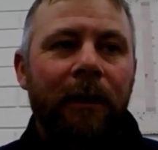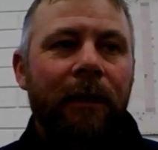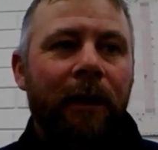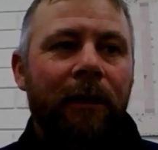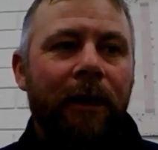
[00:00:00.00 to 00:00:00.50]

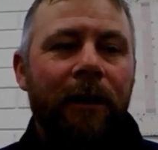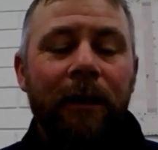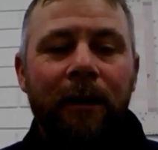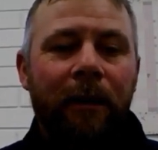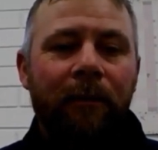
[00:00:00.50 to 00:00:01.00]
they
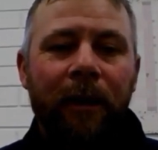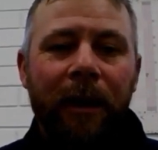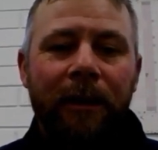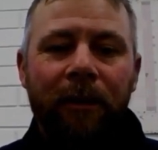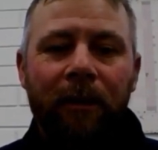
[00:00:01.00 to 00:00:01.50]
need that
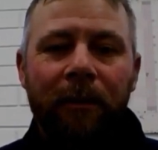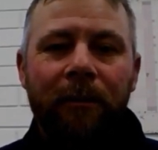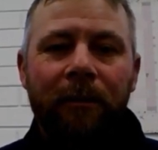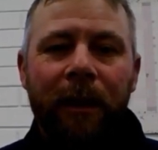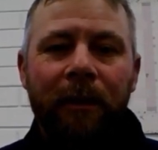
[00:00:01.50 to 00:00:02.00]
break
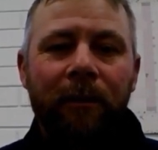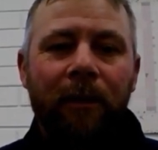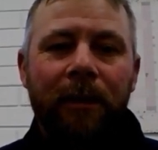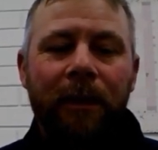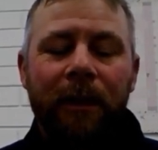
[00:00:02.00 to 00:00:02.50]
time.
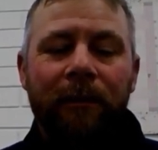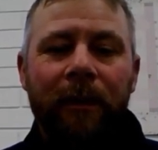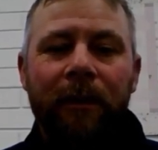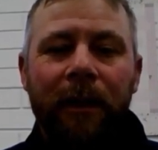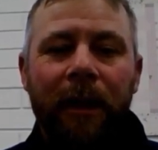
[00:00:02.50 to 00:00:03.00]
Otherwise, if
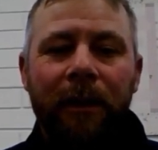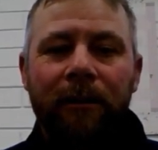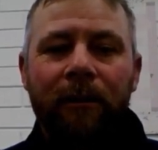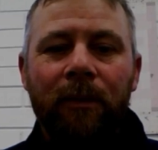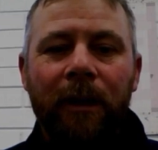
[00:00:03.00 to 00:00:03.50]
they're in the
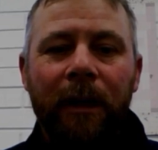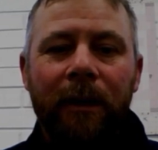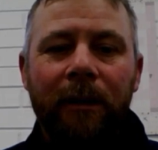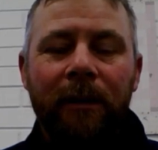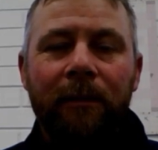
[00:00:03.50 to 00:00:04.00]
classroom all day,
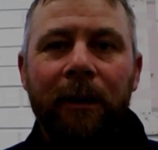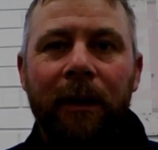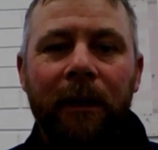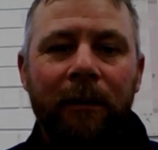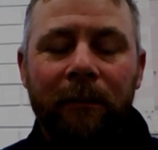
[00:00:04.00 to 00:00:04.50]
they just be,